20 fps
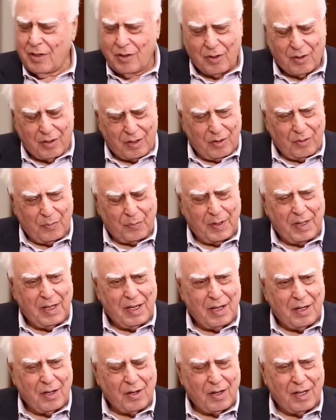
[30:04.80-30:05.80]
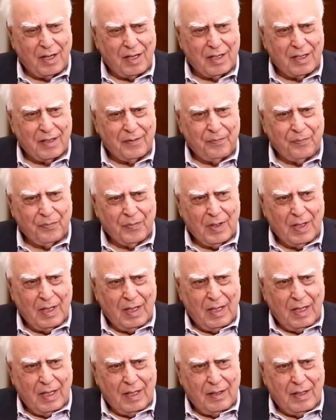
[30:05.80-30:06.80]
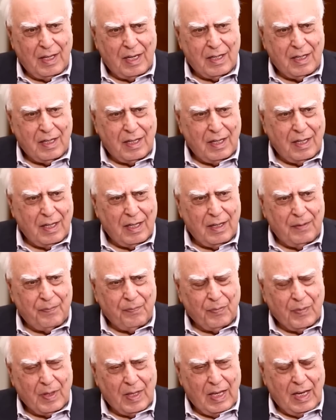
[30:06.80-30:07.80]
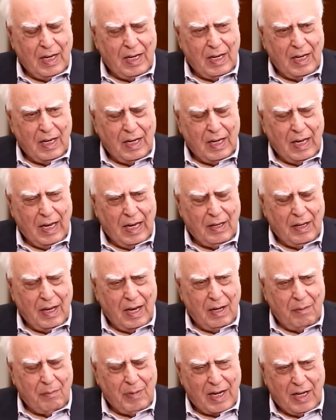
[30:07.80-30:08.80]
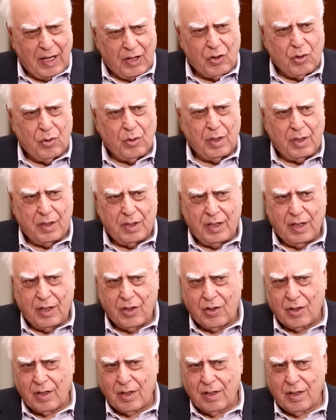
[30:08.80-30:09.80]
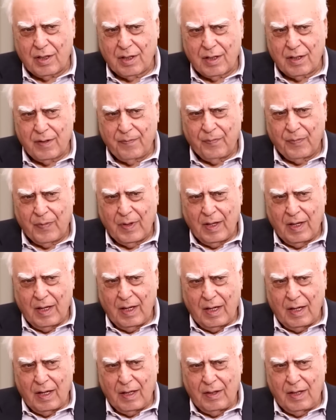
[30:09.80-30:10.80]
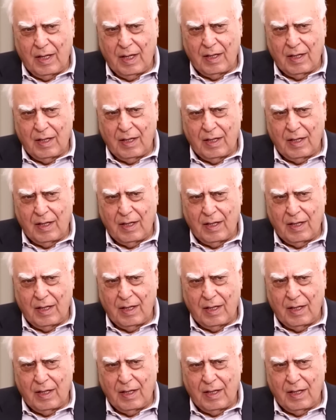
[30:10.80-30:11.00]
your opinion on it. That in many jurisdictions, the